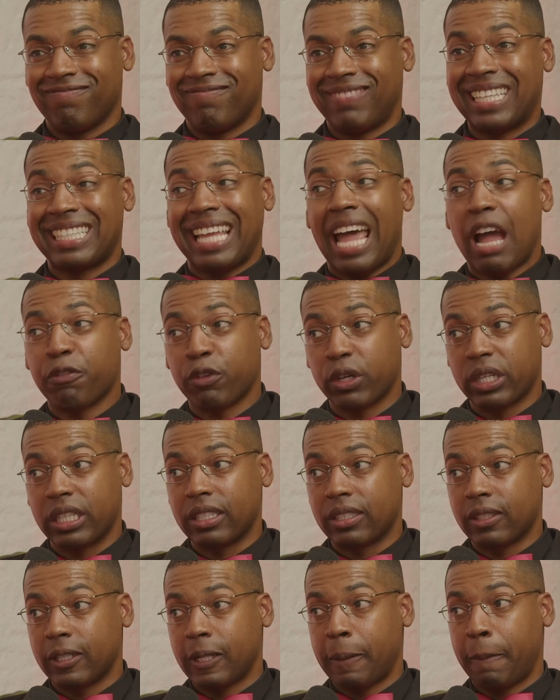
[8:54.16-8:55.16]
that's Africa.
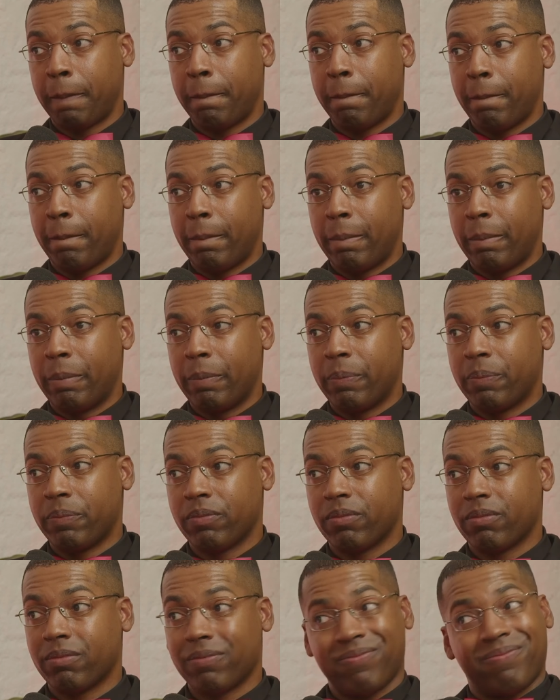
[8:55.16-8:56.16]
Right.
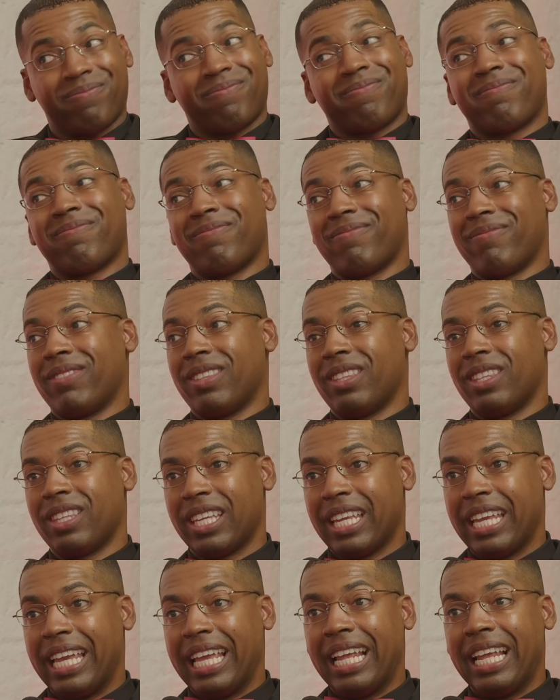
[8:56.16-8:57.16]
Mm-hmm. And then
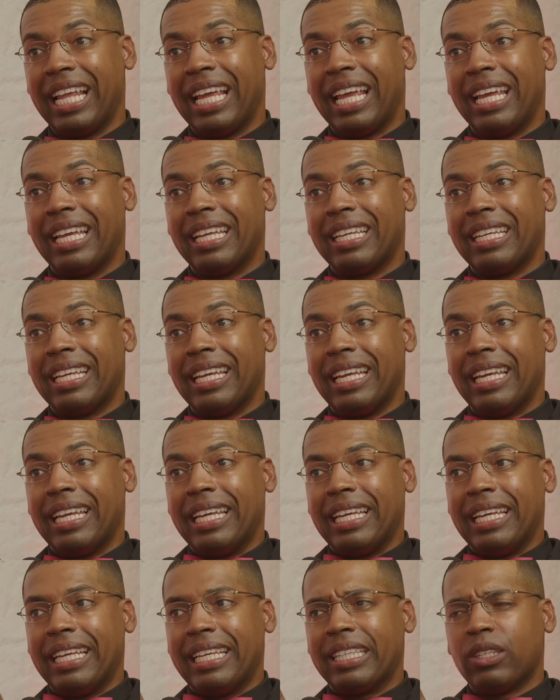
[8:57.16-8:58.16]
Kamala tried to come over there
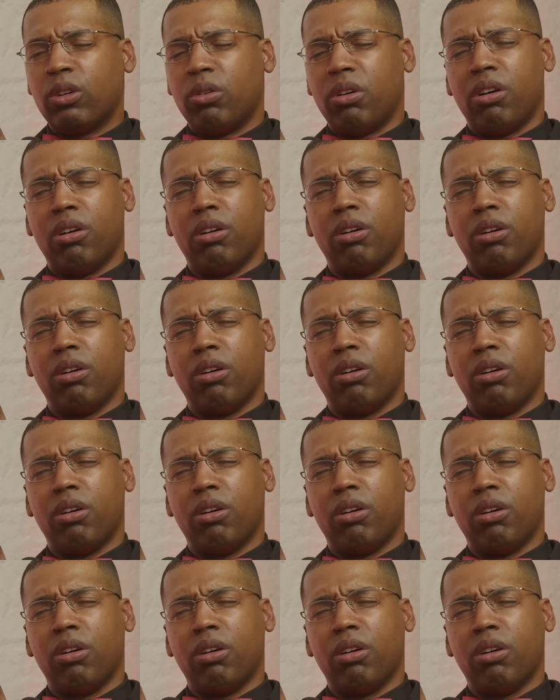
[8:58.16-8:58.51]
and try to regulate,